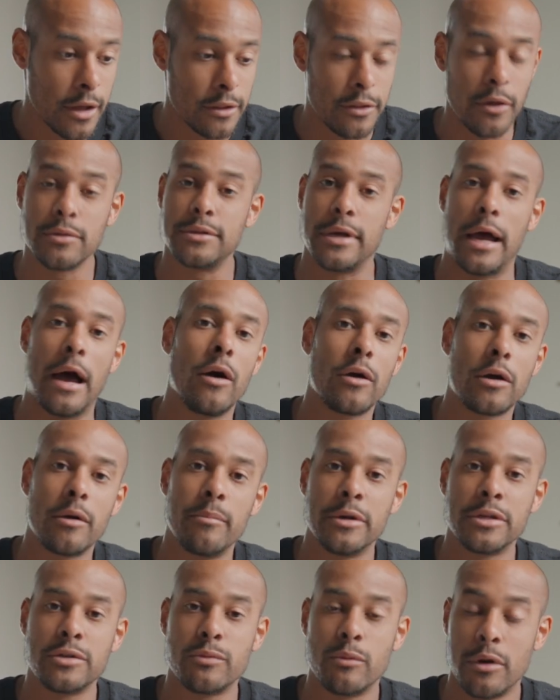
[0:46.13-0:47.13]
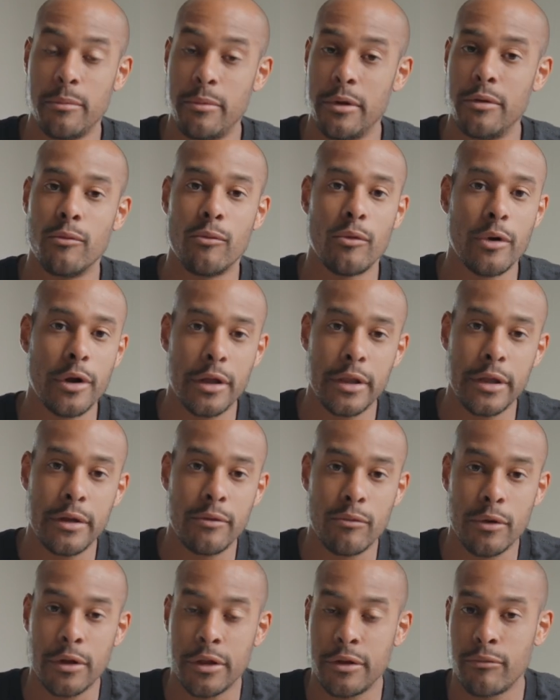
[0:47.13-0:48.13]
those alchemists would have been really,
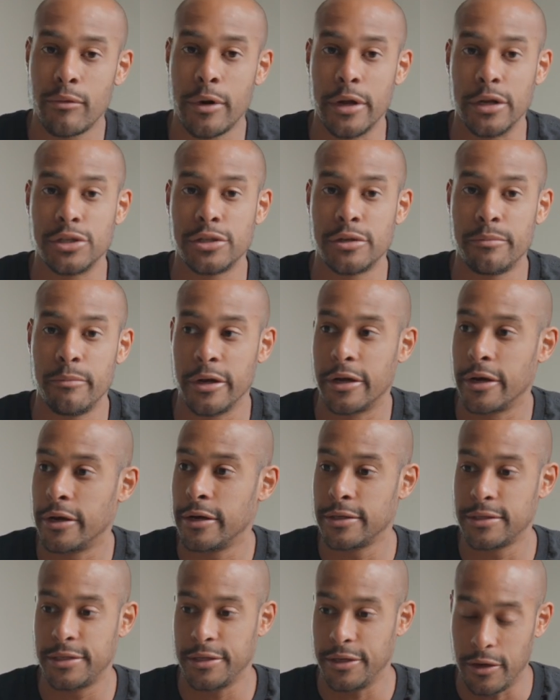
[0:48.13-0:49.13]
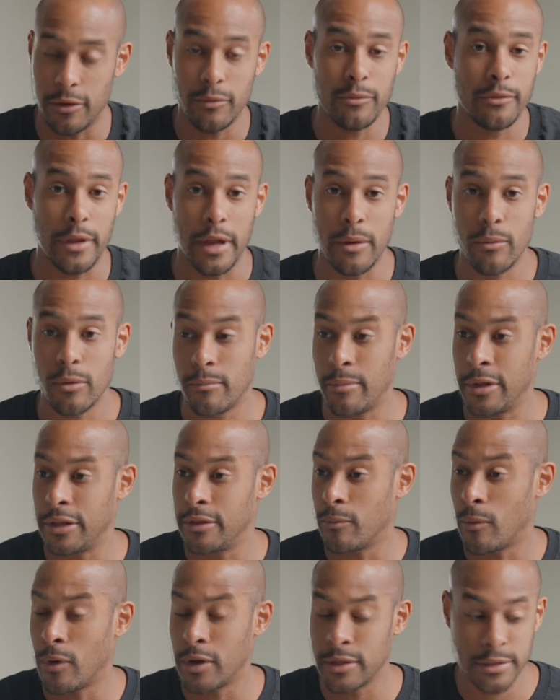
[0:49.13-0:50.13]
really rich because, you know, they would have been
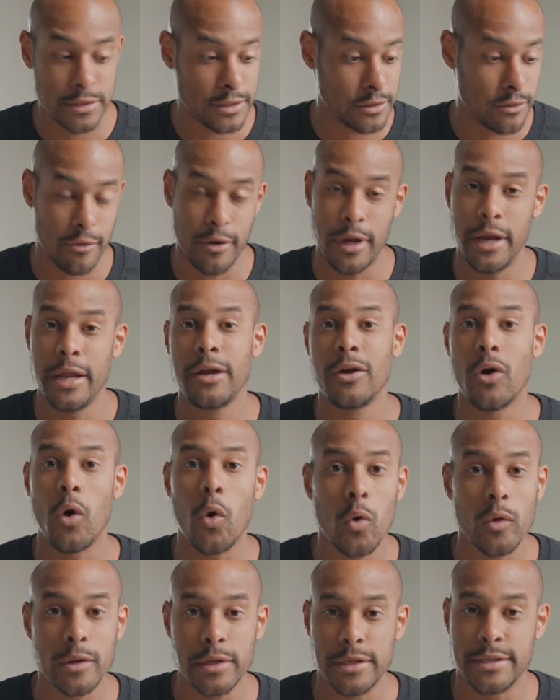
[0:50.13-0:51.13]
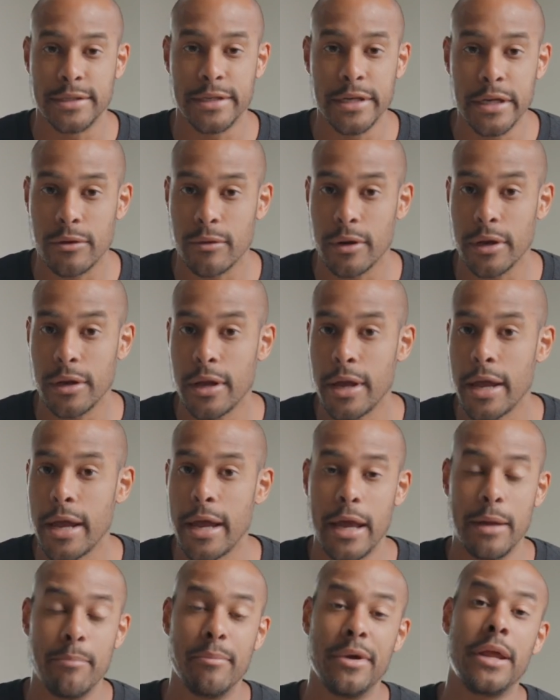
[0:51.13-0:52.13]
the ones creating gold in secret
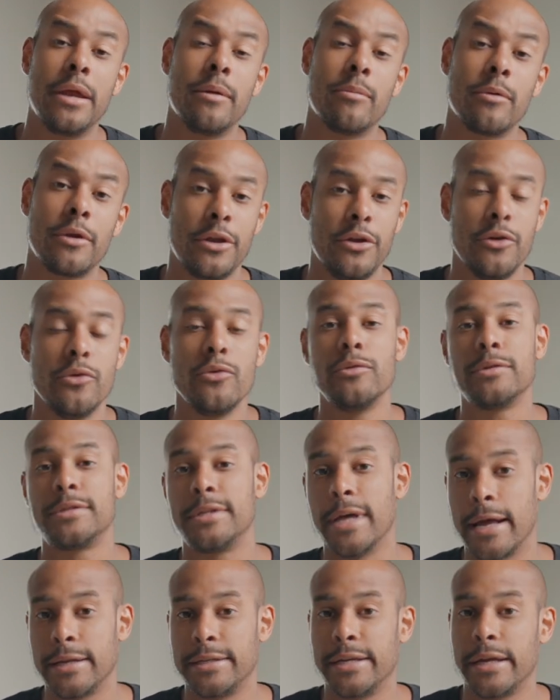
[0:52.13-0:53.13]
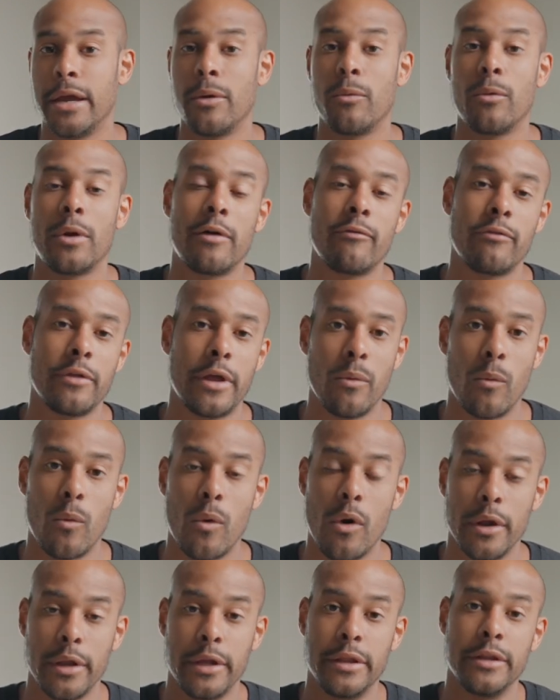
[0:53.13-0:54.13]
and been able to use that to get whatever they
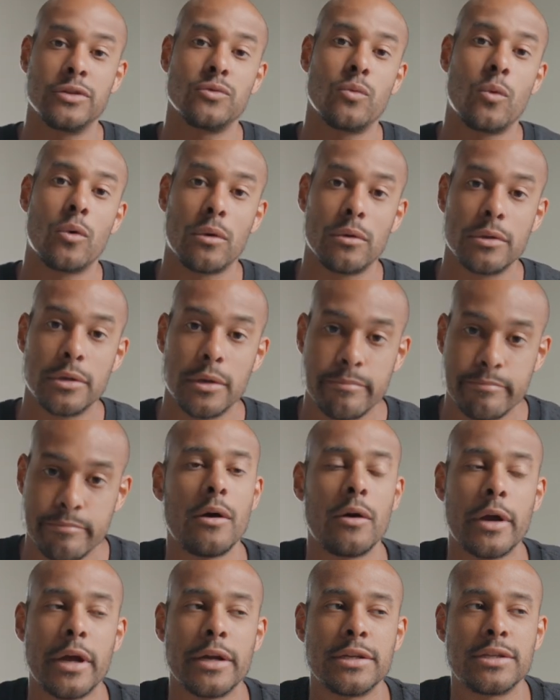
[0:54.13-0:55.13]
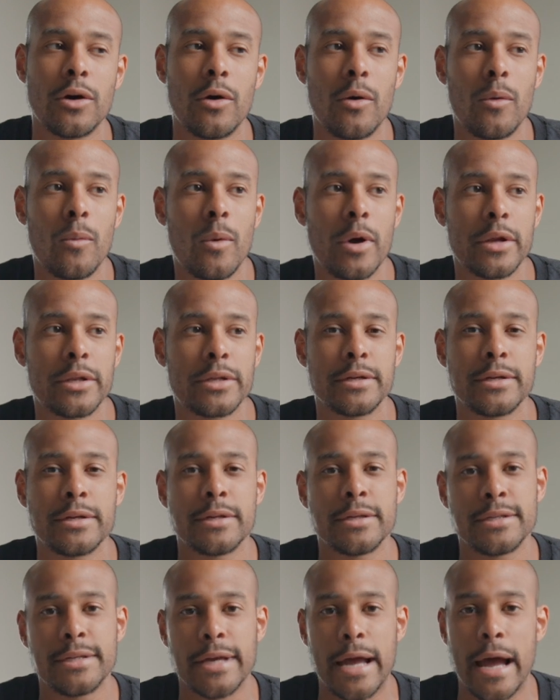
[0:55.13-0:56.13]
want in this world. Okay, so what
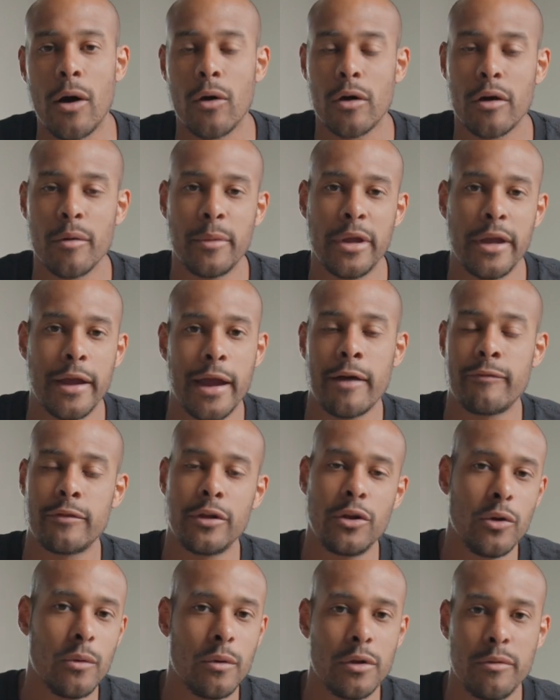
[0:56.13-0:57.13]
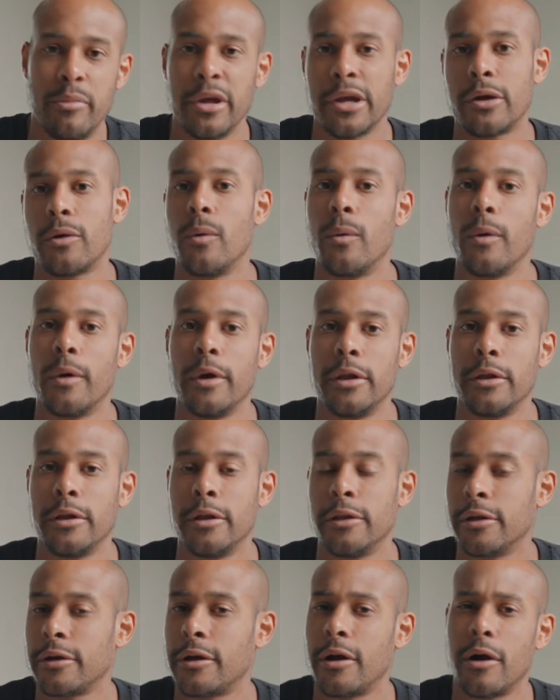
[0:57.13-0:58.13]
does alchemy have to do with Bitcoin
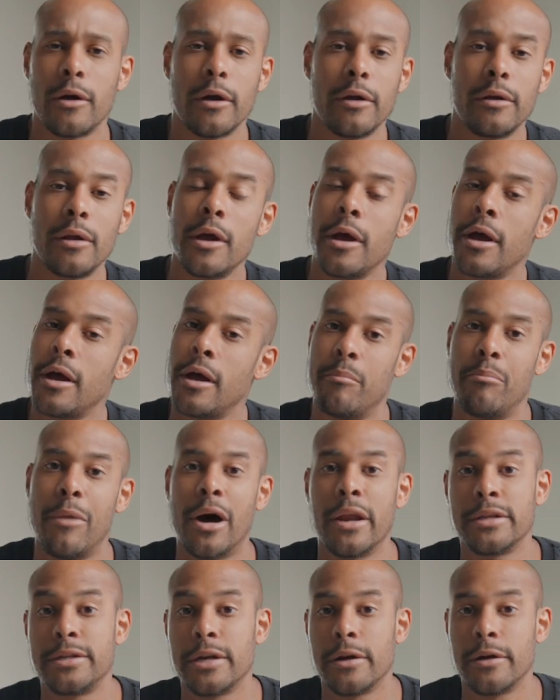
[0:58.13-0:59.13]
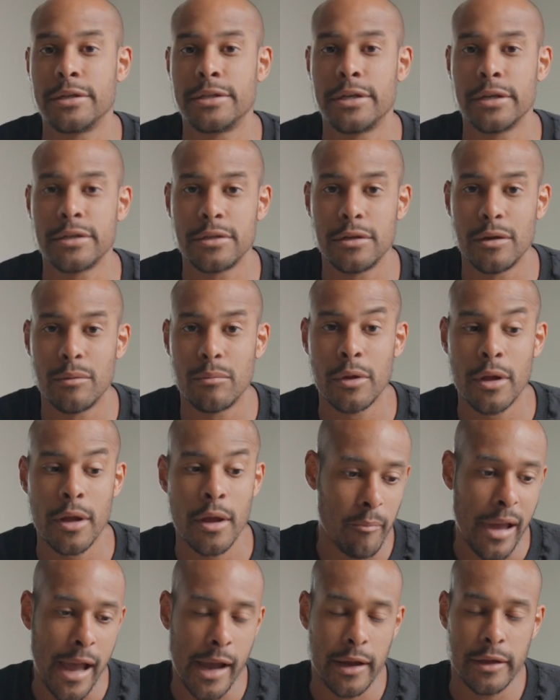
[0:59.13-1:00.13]
and the current monetary system?
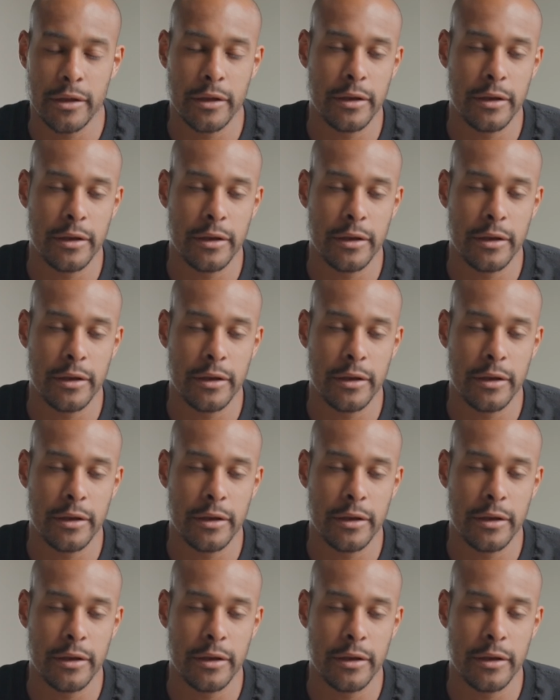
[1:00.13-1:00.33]
Back in the